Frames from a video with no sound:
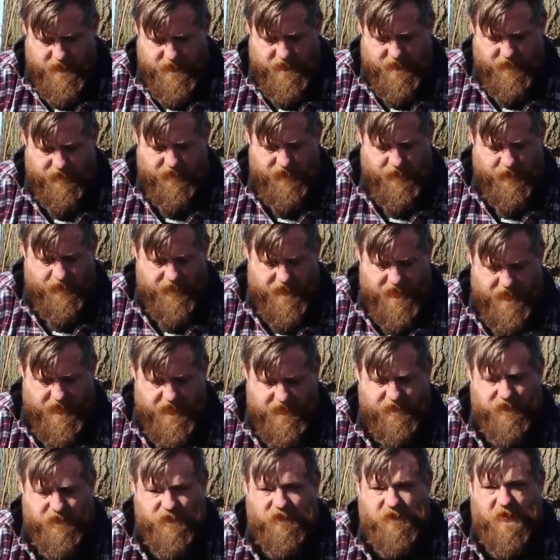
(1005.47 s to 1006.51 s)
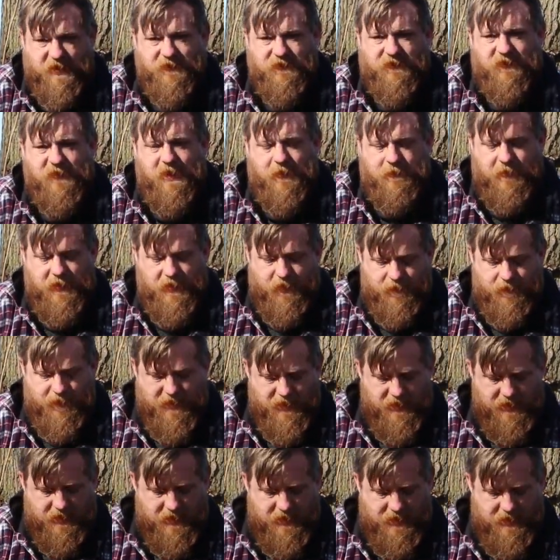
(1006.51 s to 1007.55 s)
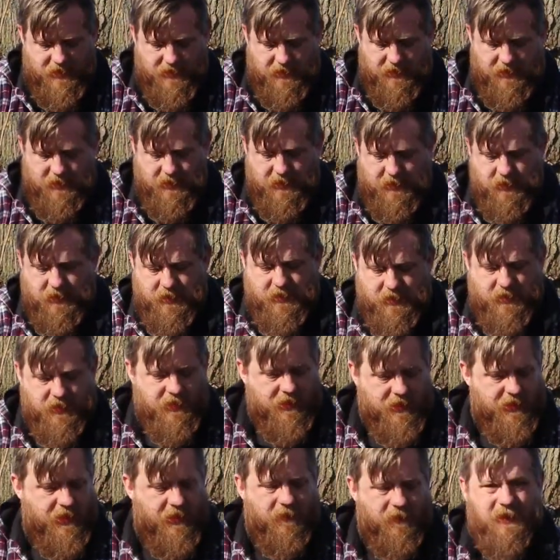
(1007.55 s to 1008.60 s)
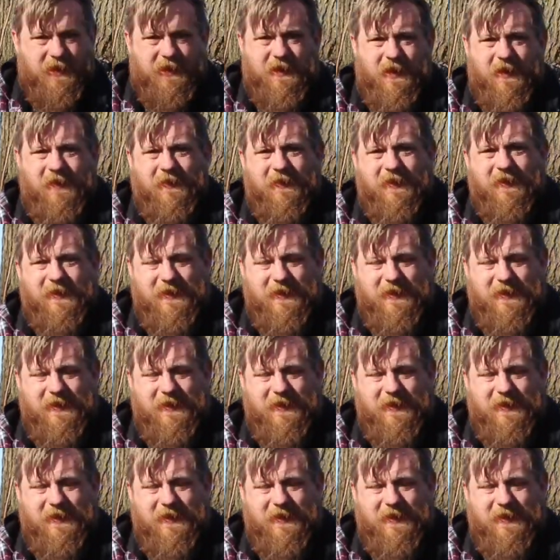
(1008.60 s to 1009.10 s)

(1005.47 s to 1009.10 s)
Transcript: If she'll behave, she's tensing up a little bit. There we go.